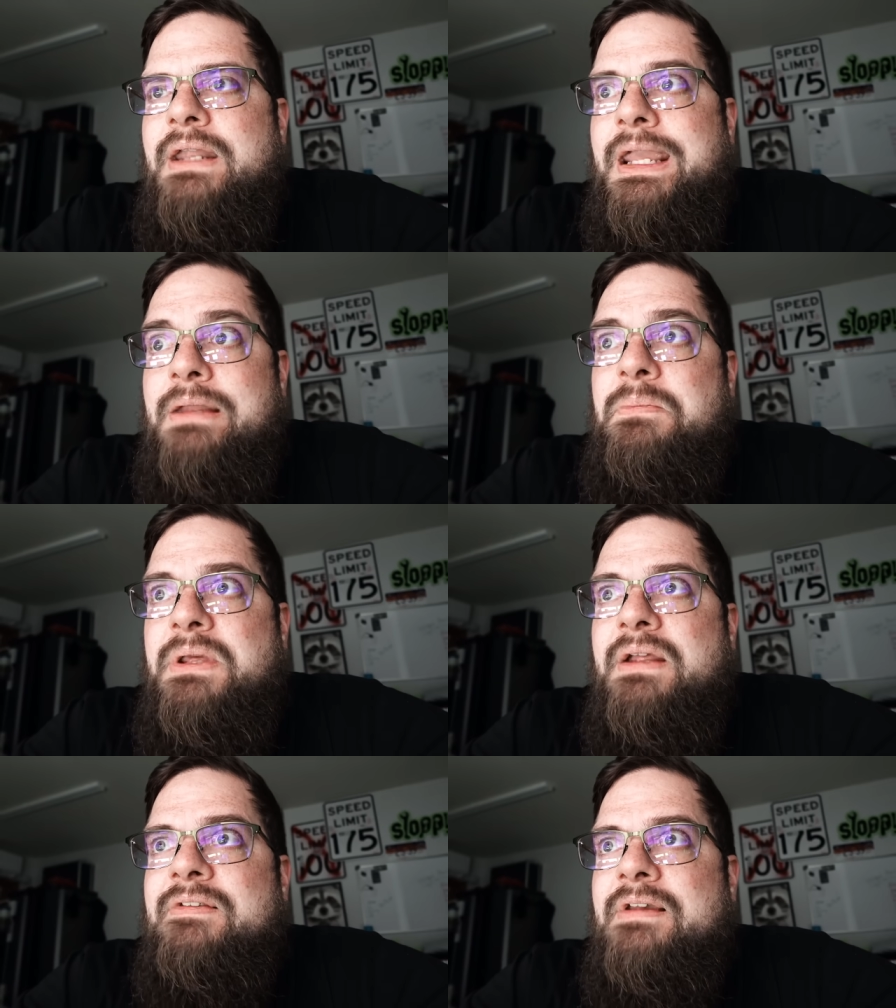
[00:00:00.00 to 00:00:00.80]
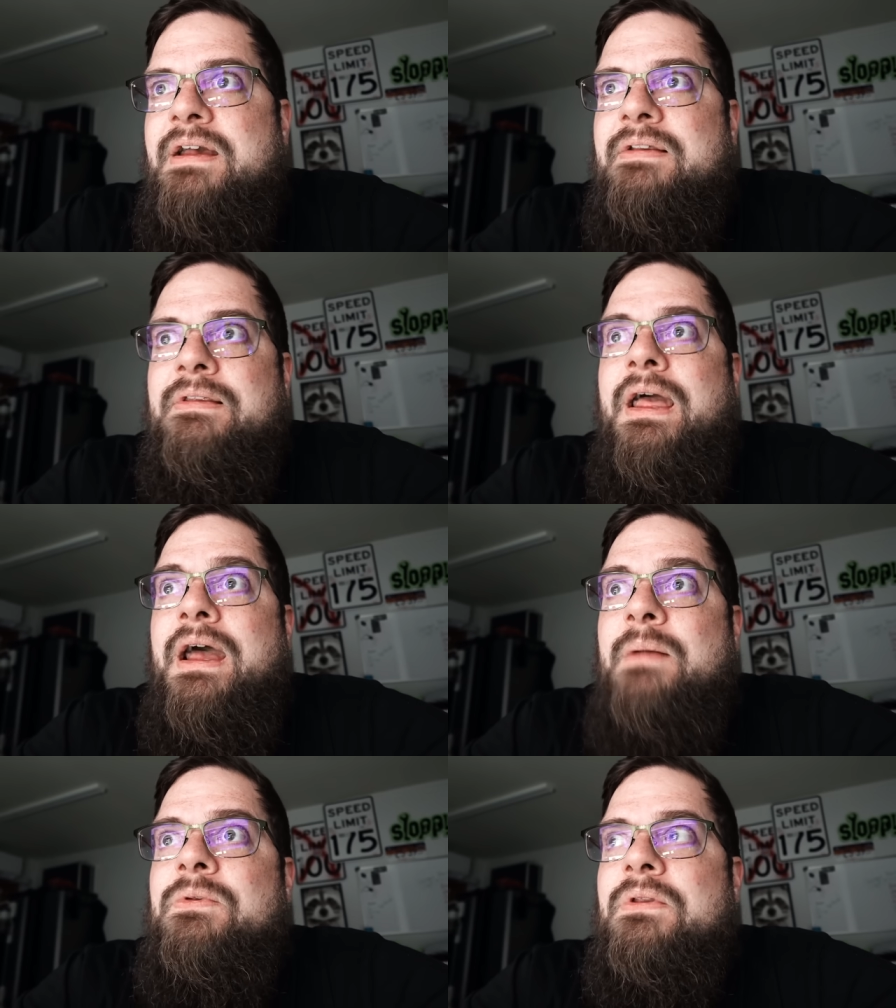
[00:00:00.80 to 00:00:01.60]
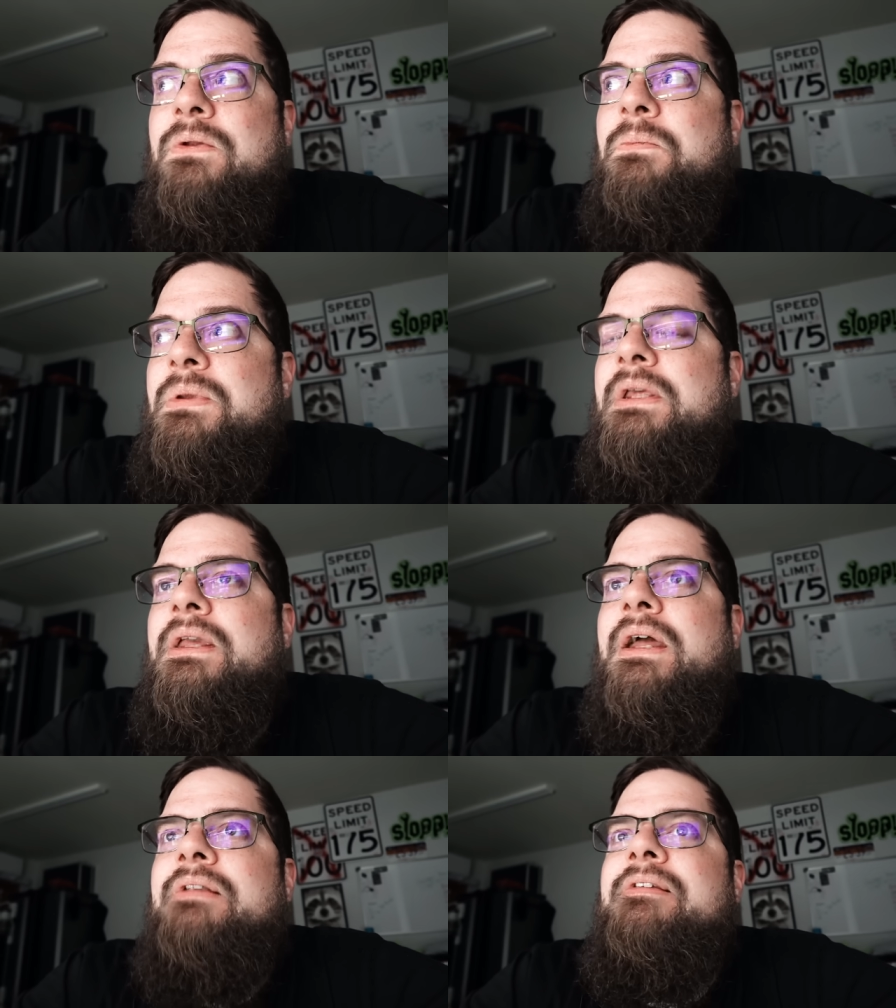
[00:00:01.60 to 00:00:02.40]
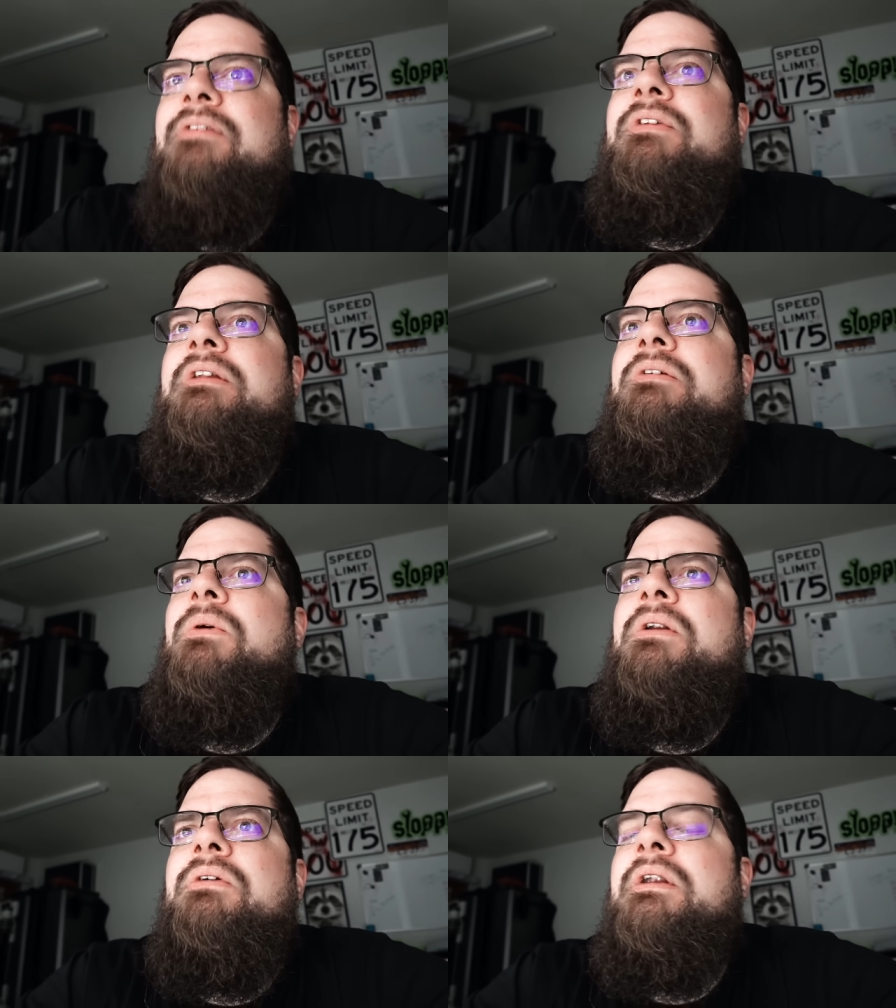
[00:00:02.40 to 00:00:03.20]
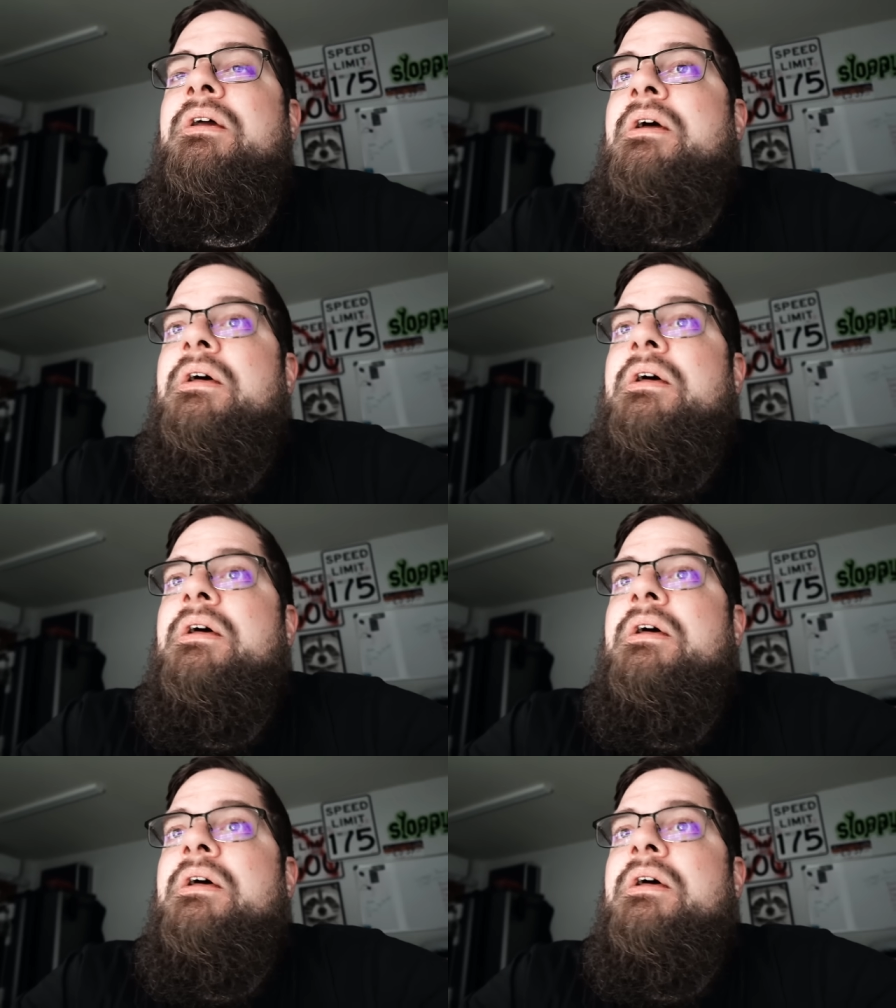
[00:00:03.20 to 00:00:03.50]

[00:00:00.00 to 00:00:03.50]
8 psi is the absolute peak at 7200.